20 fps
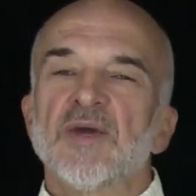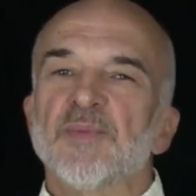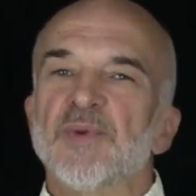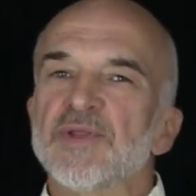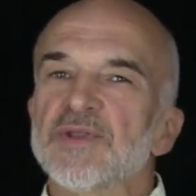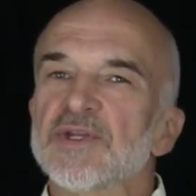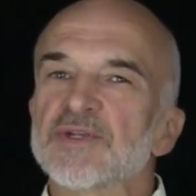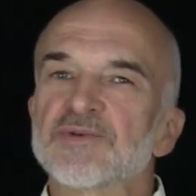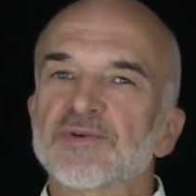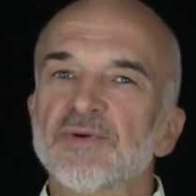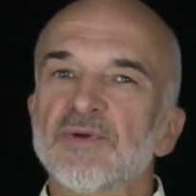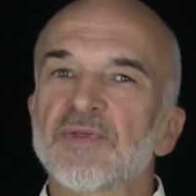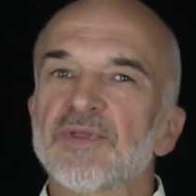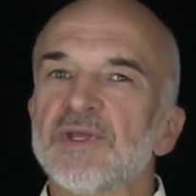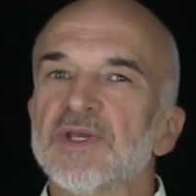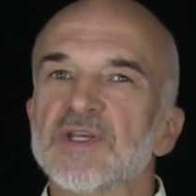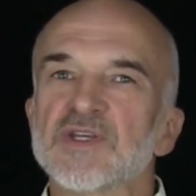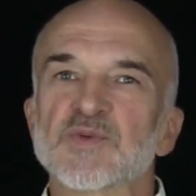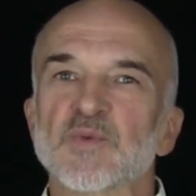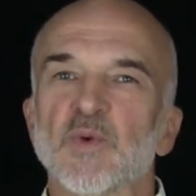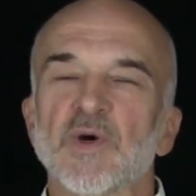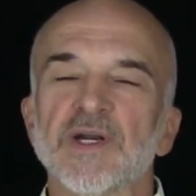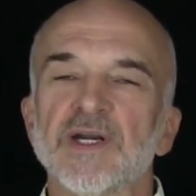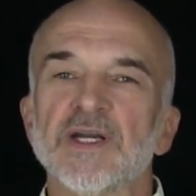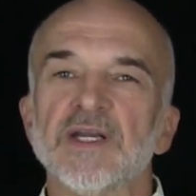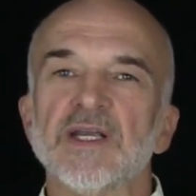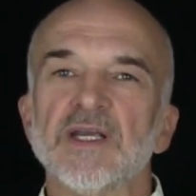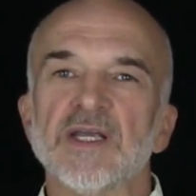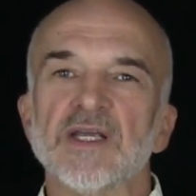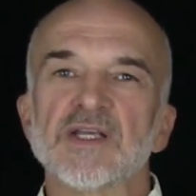But the truth is what
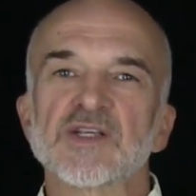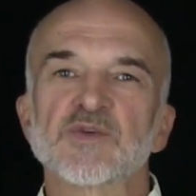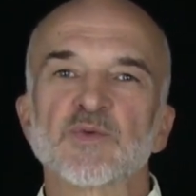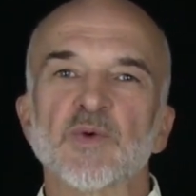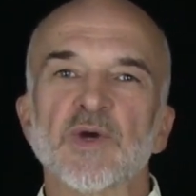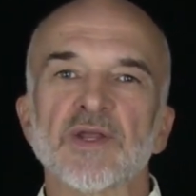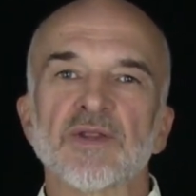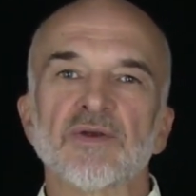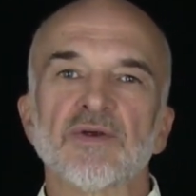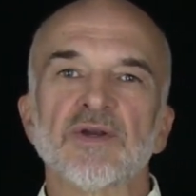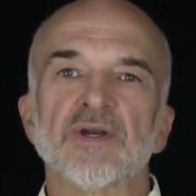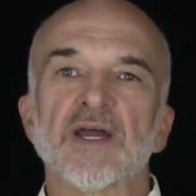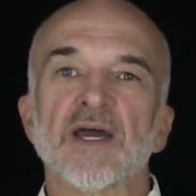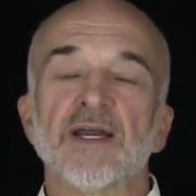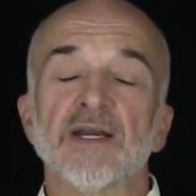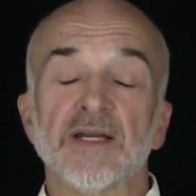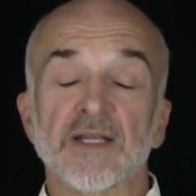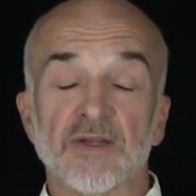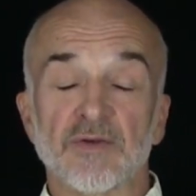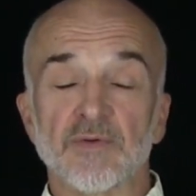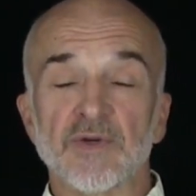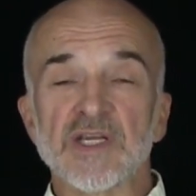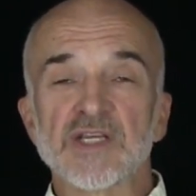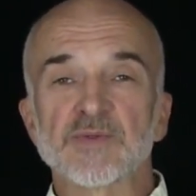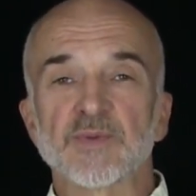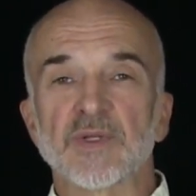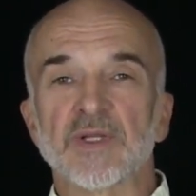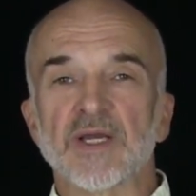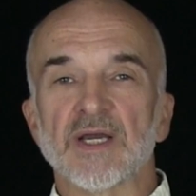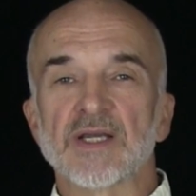it is, whether or not it
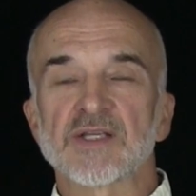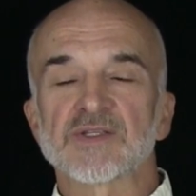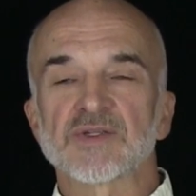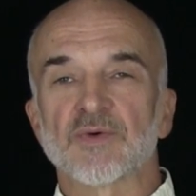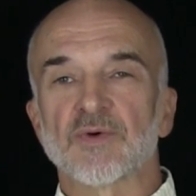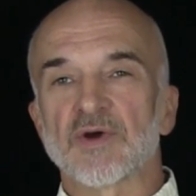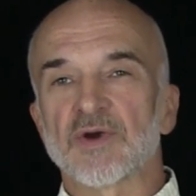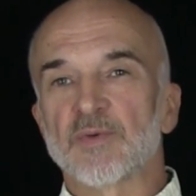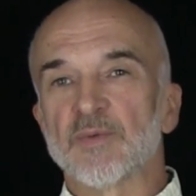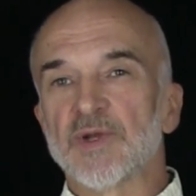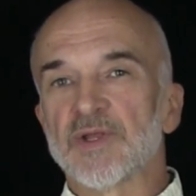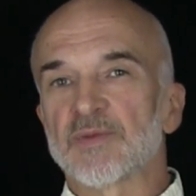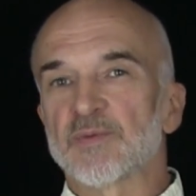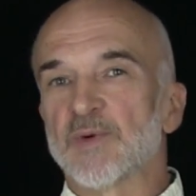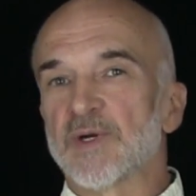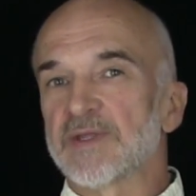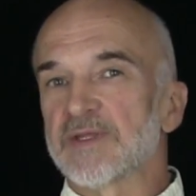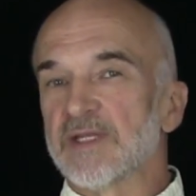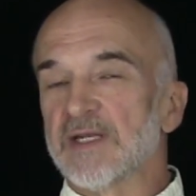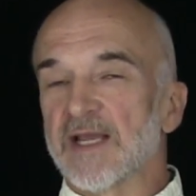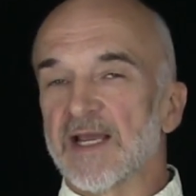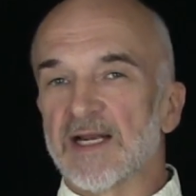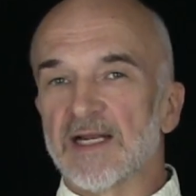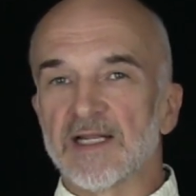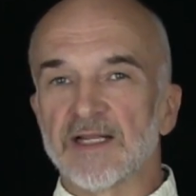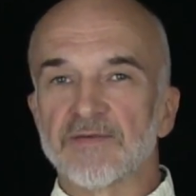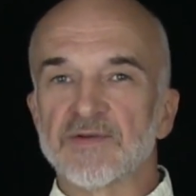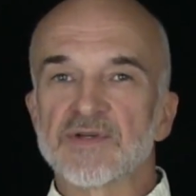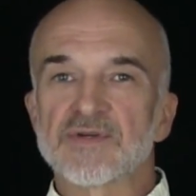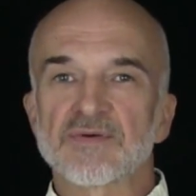agrees with us or with what the
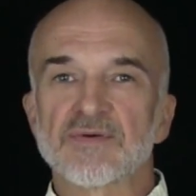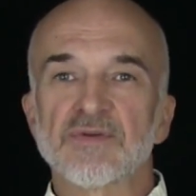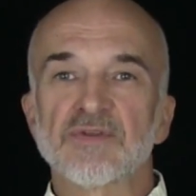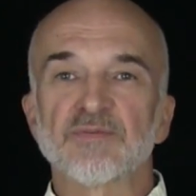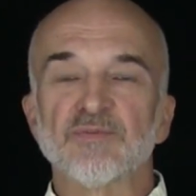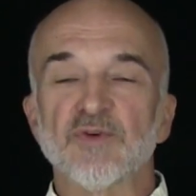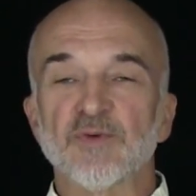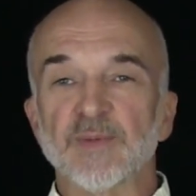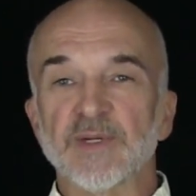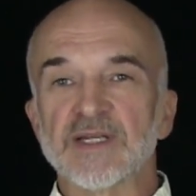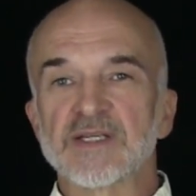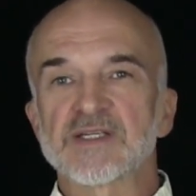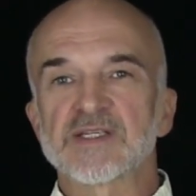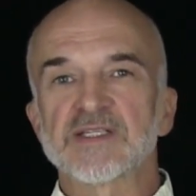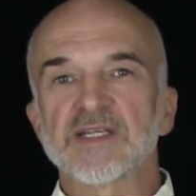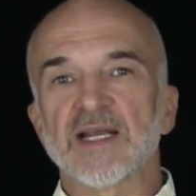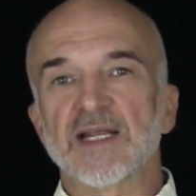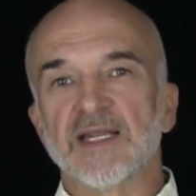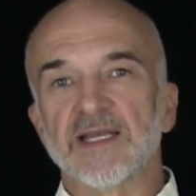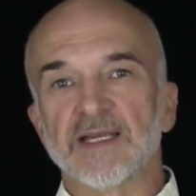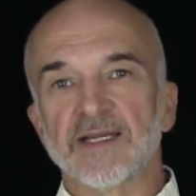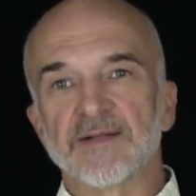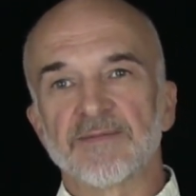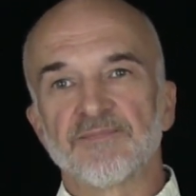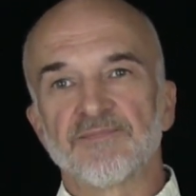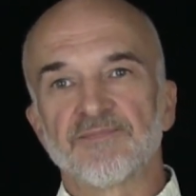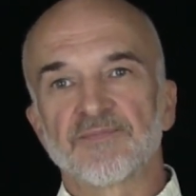9/11 truth movement is selling.